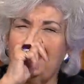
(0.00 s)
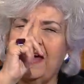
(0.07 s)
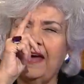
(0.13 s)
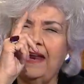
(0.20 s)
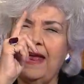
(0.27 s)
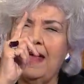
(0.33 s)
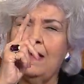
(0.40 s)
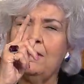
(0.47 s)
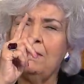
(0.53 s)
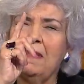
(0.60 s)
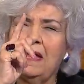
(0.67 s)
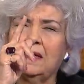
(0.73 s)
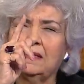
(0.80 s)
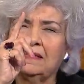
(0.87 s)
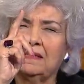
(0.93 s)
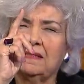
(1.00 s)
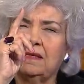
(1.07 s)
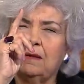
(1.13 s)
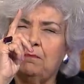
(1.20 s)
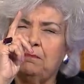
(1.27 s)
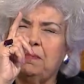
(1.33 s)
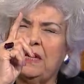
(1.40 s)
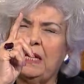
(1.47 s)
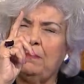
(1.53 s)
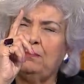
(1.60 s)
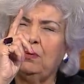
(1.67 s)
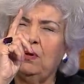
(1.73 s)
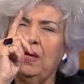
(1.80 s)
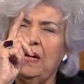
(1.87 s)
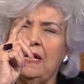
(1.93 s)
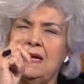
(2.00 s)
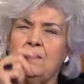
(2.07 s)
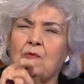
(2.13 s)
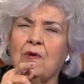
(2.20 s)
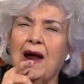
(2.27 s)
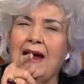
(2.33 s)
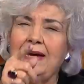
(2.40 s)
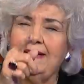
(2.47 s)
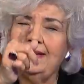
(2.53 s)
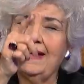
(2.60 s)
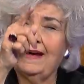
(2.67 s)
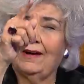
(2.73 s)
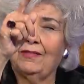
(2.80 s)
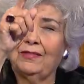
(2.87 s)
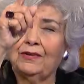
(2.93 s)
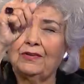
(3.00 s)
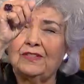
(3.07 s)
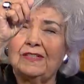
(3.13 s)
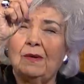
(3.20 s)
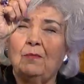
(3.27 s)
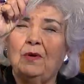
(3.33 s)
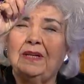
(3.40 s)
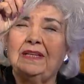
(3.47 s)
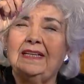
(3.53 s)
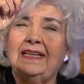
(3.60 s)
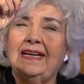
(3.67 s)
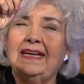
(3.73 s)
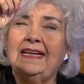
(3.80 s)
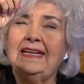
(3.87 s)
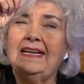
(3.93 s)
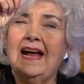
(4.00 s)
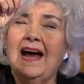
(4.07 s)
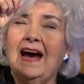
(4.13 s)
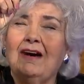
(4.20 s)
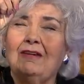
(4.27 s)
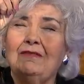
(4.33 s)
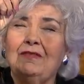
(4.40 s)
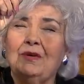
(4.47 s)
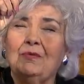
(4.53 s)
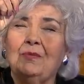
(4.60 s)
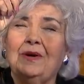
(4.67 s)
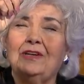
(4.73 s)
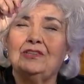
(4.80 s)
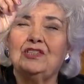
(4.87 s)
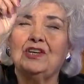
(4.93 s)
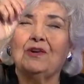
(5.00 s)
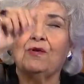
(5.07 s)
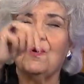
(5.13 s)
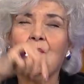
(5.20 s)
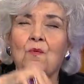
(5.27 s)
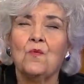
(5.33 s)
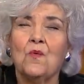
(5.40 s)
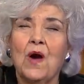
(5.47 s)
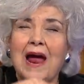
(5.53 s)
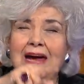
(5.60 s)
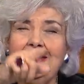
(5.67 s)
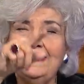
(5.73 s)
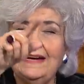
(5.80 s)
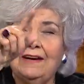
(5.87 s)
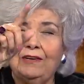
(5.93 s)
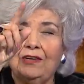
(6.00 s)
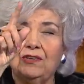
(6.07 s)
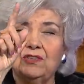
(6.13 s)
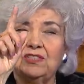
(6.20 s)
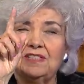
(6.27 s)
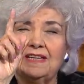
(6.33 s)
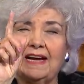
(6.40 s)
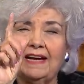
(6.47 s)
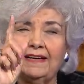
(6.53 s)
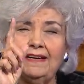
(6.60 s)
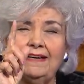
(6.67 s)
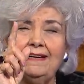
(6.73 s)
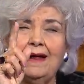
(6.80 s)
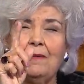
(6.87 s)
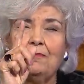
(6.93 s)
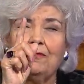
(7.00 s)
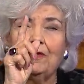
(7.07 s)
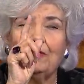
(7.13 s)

that MS people, right now, there's someone getting out of your wheelchair. Right now, you're standing up